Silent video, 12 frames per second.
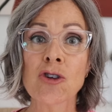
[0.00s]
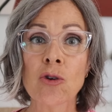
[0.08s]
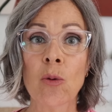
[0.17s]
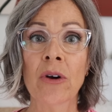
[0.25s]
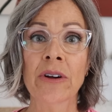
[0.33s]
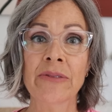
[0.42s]

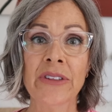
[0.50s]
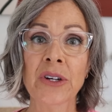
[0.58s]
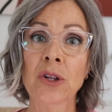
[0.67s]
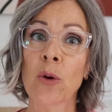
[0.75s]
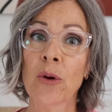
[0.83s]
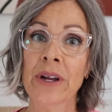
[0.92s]
short of the
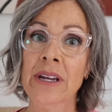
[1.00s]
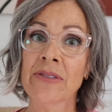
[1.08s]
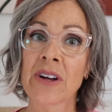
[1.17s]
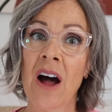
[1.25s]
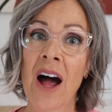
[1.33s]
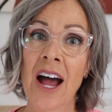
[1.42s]
glory
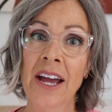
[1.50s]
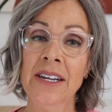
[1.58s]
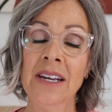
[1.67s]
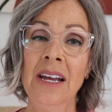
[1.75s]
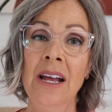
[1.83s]
of God.